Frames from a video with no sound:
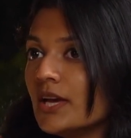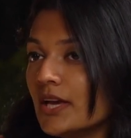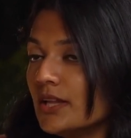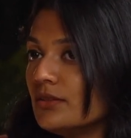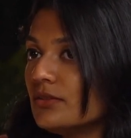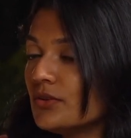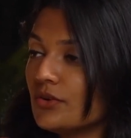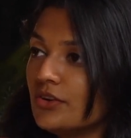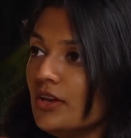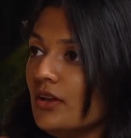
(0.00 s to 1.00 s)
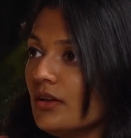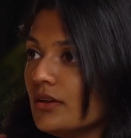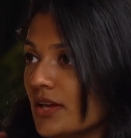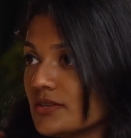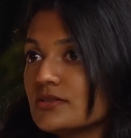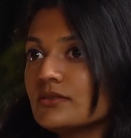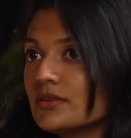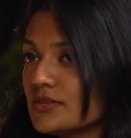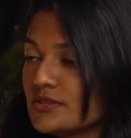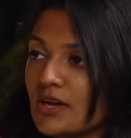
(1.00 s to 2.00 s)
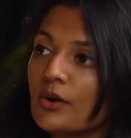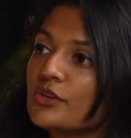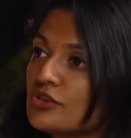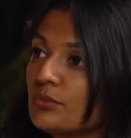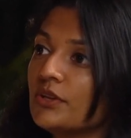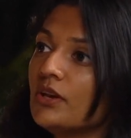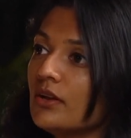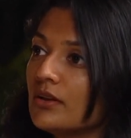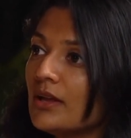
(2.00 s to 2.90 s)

In theory, yes, this is how it should be done.